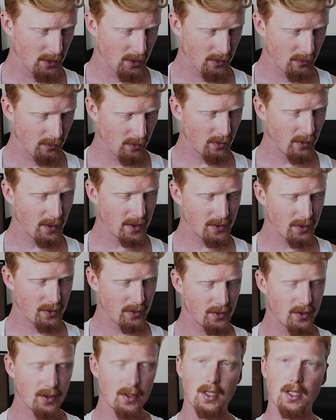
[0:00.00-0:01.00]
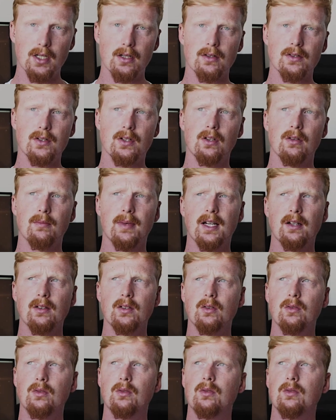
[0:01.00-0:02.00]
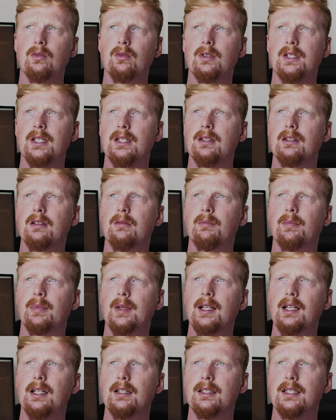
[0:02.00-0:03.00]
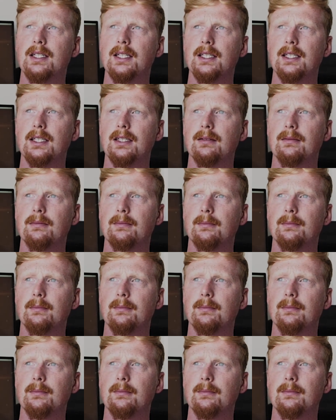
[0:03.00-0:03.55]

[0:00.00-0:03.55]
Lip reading: What questions should I ask you about your disability?